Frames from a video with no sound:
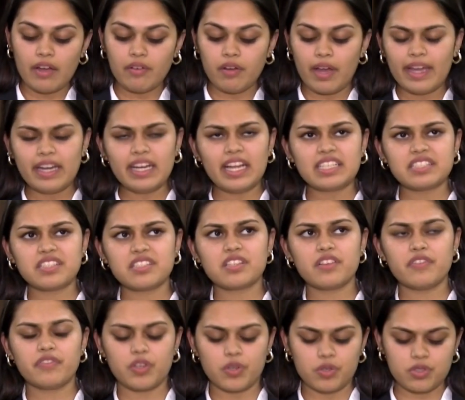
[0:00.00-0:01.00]
and
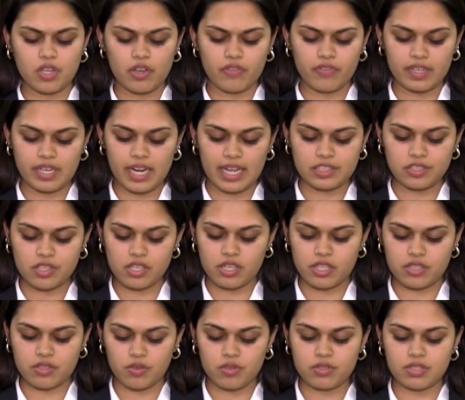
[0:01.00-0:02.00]
excessive use of our natural
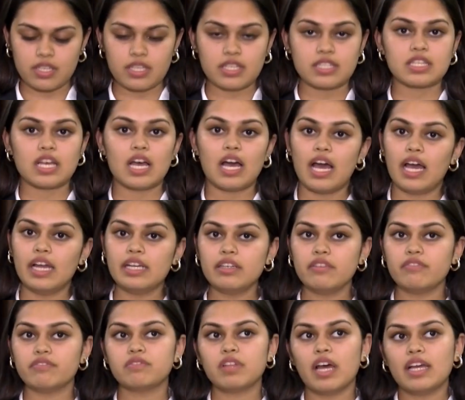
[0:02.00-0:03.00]
resources, and
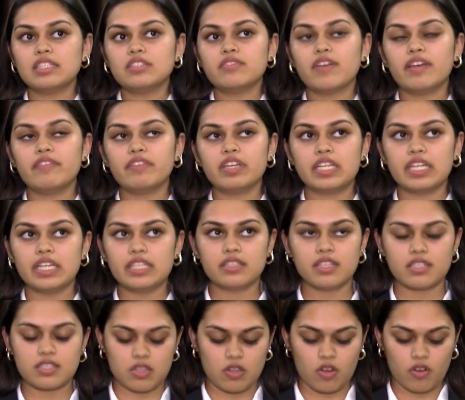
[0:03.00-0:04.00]
that's why we need
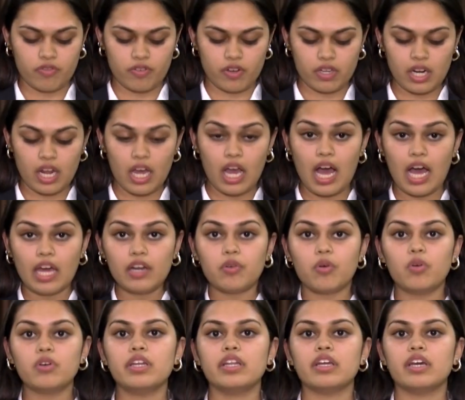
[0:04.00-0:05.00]
this law for our
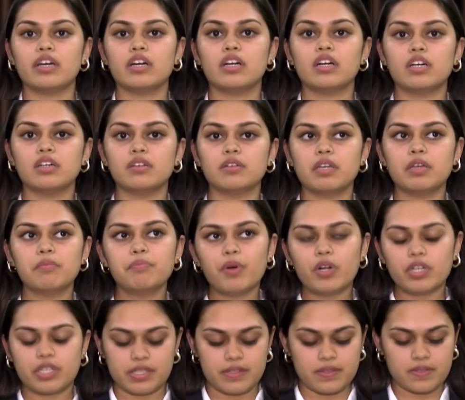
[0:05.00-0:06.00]
own
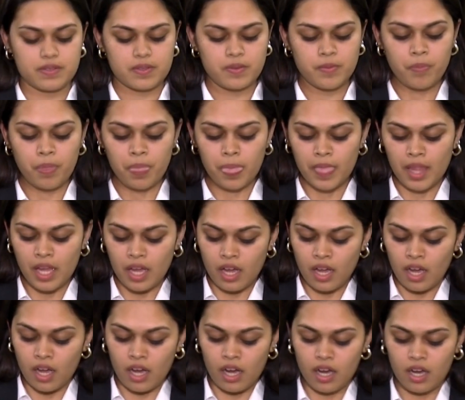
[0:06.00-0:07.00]
importance.
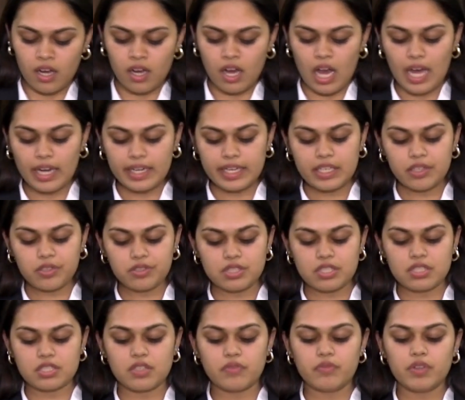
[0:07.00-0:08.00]
Our
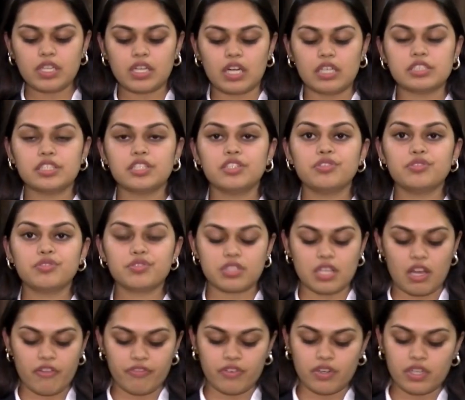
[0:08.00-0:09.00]
ecosystem will continue to
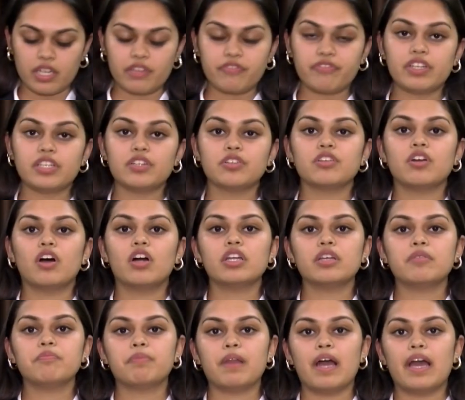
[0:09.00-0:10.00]
suffer if we do not
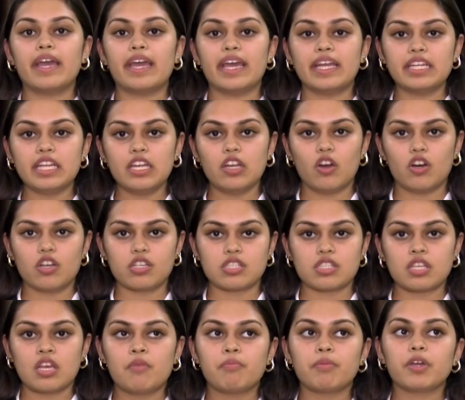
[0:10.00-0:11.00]
imply any laws
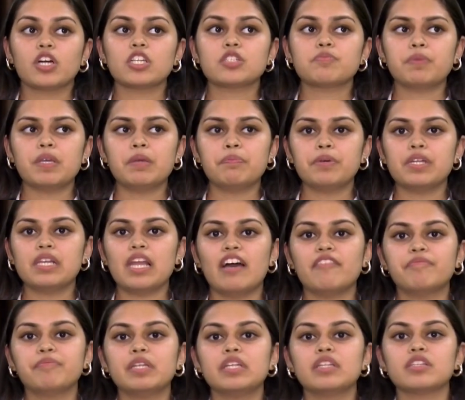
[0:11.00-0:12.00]
because people
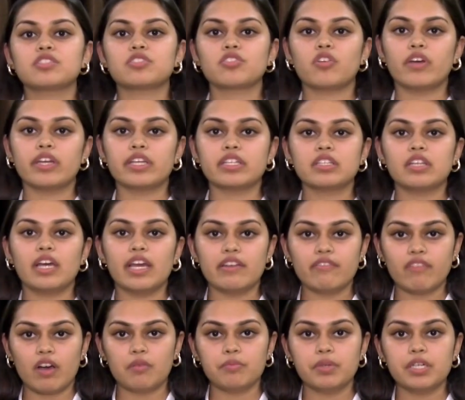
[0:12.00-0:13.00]
have been destroying the
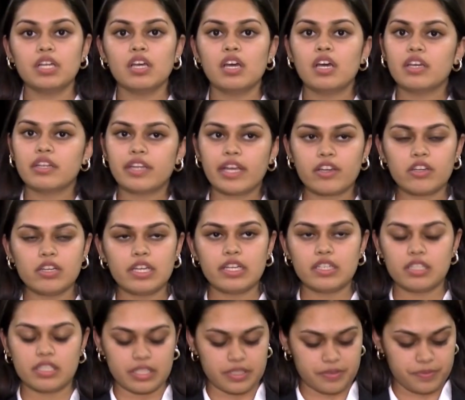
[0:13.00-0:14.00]
environment
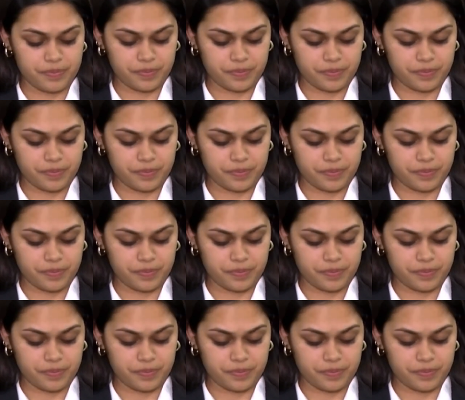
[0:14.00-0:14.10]
regularly.